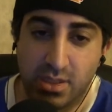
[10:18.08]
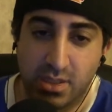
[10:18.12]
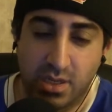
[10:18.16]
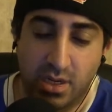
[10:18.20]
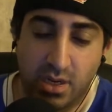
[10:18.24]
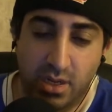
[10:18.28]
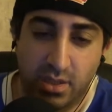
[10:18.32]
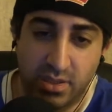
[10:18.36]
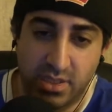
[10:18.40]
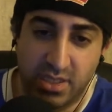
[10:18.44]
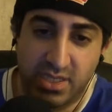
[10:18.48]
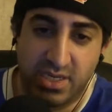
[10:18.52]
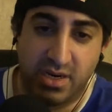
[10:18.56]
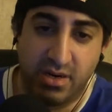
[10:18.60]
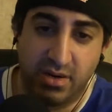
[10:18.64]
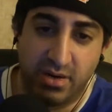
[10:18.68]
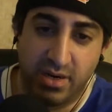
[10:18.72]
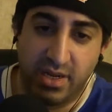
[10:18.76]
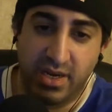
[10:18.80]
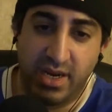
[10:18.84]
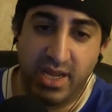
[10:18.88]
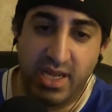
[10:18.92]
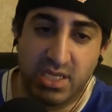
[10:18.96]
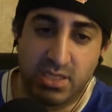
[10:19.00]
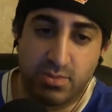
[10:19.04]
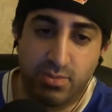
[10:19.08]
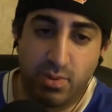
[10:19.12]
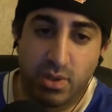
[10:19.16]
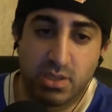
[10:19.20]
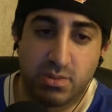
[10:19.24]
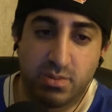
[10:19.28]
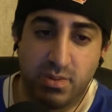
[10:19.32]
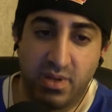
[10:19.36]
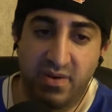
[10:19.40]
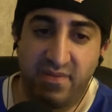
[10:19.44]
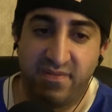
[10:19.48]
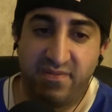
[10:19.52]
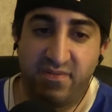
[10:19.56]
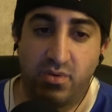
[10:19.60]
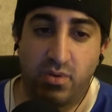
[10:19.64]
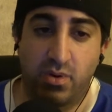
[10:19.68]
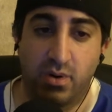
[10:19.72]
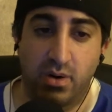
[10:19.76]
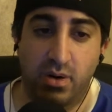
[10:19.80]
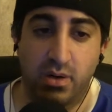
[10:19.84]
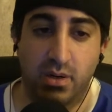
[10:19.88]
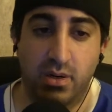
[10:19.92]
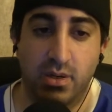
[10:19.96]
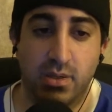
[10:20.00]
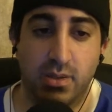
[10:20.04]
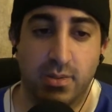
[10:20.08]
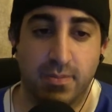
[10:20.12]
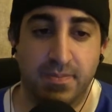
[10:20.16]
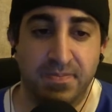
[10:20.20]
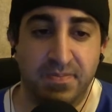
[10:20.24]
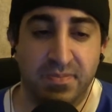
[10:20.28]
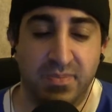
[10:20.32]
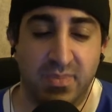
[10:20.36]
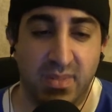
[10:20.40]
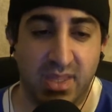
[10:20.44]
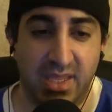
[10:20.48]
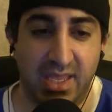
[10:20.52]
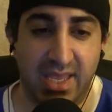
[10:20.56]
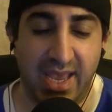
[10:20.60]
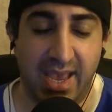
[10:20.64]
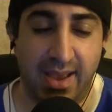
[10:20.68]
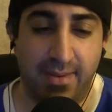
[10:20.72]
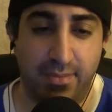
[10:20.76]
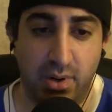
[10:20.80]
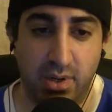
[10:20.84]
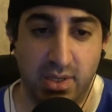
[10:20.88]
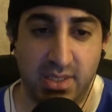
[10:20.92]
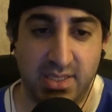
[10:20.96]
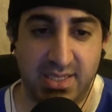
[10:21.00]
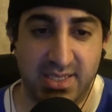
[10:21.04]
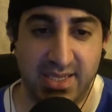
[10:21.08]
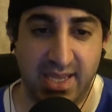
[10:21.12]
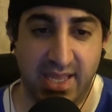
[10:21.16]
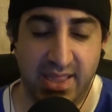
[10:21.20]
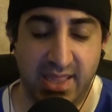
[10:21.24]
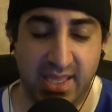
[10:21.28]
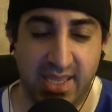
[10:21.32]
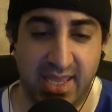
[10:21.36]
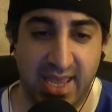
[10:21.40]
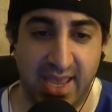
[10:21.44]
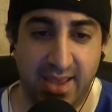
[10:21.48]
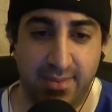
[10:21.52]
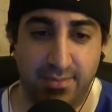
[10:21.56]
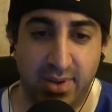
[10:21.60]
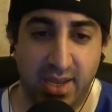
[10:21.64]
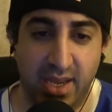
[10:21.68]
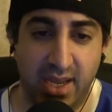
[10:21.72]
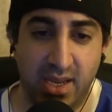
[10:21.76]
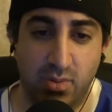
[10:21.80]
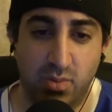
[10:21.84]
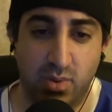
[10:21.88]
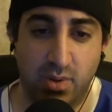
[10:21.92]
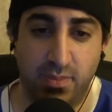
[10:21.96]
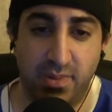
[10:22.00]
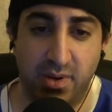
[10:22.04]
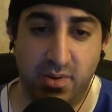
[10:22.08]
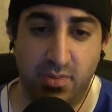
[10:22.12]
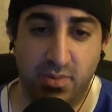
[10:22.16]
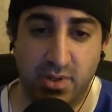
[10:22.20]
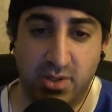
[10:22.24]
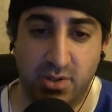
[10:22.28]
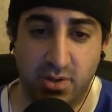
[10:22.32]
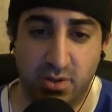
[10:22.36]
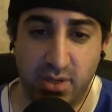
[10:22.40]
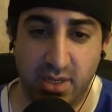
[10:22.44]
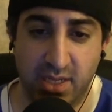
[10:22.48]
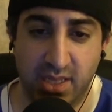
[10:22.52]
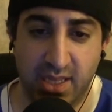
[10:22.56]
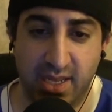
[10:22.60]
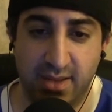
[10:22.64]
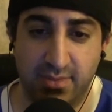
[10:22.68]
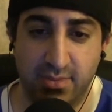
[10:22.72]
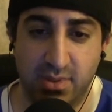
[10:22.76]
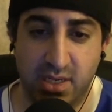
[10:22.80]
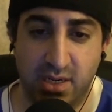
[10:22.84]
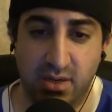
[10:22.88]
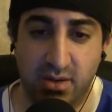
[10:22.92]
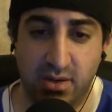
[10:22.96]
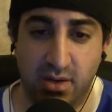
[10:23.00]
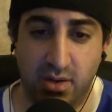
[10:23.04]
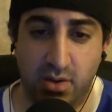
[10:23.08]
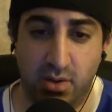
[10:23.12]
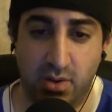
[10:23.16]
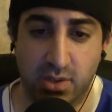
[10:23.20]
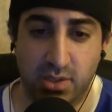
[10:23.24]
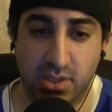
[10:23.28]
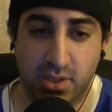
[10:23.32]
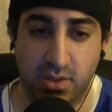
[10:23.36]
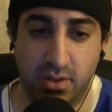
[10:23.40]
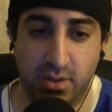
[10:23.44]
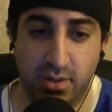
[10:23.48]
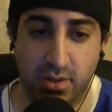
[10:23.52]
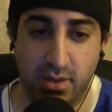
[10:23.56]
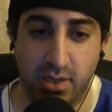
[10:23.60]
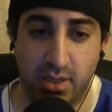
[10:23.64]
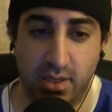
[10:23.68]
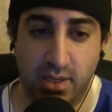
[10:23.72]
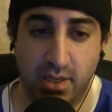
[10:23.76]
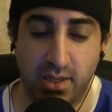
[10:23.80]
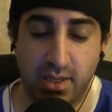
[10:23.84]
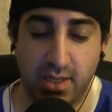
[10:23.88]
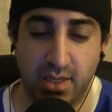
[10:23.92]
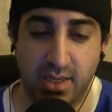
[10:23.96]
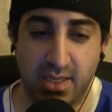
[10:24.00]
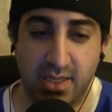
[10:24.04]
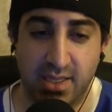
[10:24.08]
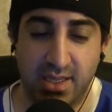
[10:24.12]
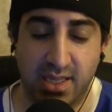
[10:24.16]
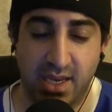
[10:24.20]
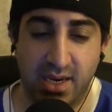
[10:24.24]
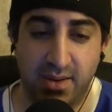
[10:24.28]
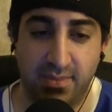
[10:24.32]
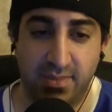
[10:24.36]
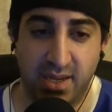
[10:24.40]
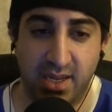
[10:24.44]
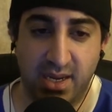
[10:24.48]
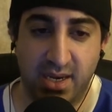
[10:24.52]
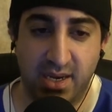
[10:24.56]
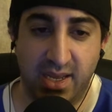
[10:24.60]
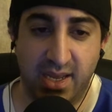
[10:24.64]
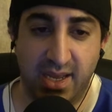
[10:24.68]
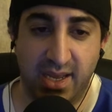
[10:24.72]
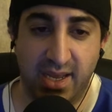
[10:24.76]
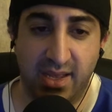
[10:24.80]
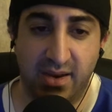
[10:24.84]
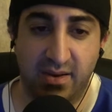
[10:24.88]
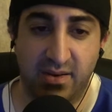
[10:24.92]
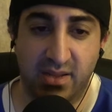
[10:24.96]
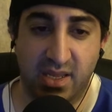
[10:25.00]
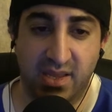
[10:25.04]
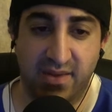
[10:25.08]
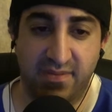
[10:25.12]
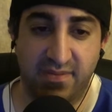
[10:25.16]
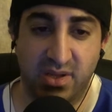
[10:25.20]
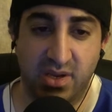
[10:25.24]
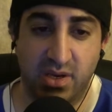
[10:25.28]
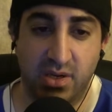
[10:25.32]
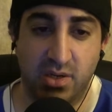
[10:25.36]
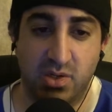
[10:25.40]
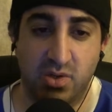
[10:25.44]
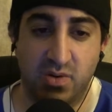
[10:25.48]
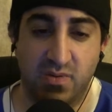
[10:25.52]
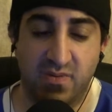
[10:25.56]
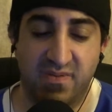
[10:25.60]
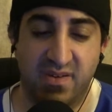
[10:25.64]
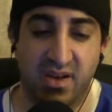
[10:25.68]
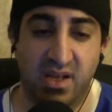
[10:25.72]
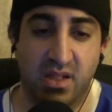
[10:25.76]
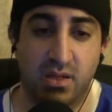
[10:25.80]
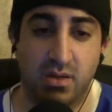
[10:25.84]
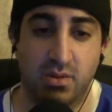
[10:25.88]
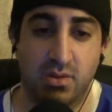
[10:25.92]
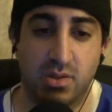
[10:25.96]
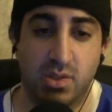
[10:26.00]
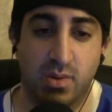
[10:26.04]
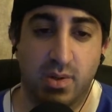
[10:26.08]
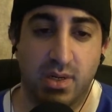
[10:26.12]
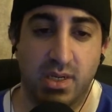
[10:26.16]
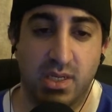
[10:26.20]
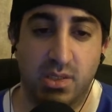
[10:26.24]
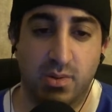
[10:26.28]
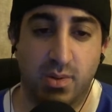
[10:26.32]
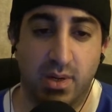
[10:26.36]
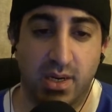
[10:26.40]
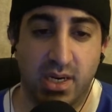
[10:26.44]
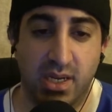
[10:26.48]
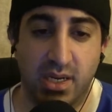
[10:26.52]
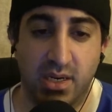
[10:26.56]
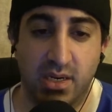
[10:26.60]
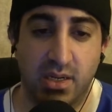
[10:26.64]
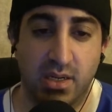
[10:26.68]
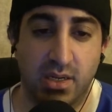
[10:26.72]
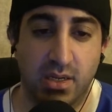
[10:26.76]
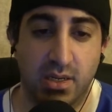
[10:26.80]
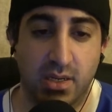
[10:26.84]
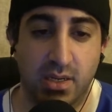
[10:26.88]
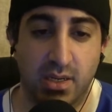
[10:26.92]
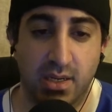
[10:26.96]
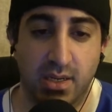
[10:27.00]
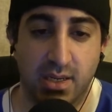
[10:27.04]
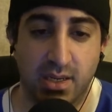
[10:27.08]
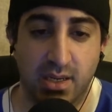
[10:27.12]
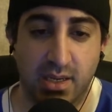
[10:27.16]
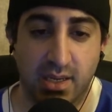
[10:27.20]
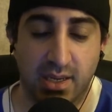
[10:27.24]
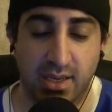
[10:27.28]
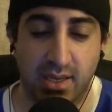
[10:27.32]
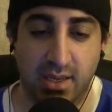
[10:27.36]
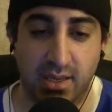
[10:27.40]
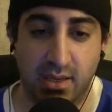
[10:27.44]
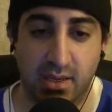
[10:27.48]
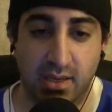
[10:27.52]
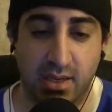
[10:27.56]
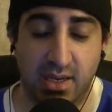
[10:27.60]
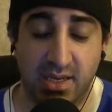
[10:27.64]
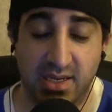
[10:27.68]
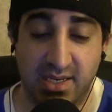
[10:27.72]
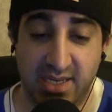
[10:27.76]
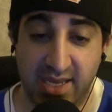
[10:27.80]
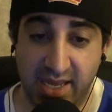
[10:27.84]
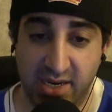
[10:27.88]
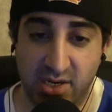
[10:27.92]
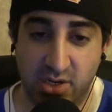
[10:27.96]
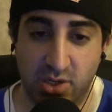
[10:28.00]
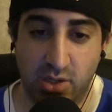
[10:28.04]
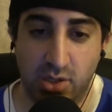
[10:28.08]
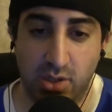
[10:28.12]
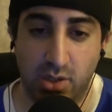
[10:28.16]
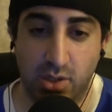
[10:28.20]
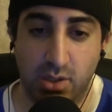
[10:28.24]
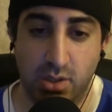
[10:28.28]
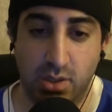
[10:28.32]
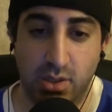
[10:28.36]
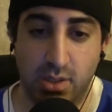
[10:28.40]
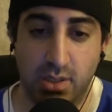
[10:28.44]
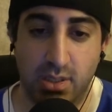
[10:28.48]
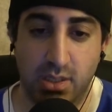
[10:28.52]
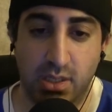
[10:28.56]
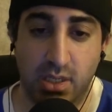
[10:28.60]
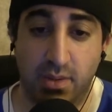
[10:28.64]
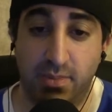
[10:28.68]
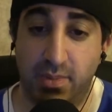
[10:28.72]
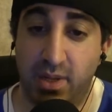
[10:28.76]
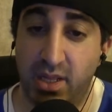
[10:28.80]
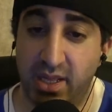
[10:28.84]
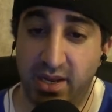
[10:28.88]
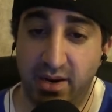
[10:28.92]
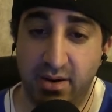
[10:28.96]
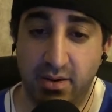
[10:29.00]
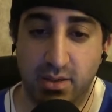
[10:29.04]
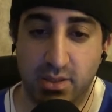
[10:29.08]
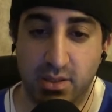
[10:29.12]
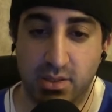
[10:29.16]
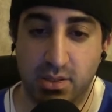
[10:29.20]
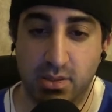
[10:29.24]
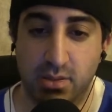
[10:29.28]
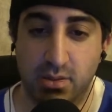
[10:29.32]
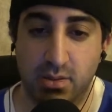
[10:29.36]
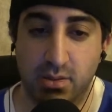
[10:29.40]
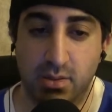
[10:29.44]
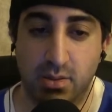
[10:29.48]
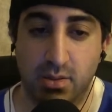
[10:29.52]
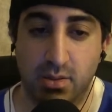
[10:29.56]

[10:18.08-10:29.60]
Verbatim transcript: Colin Tiernan, a spokesman for Gabbard, said the campaign would be returning them. Tiernan also noted that Amin had given to fellow 2020 contender Kamala Harris.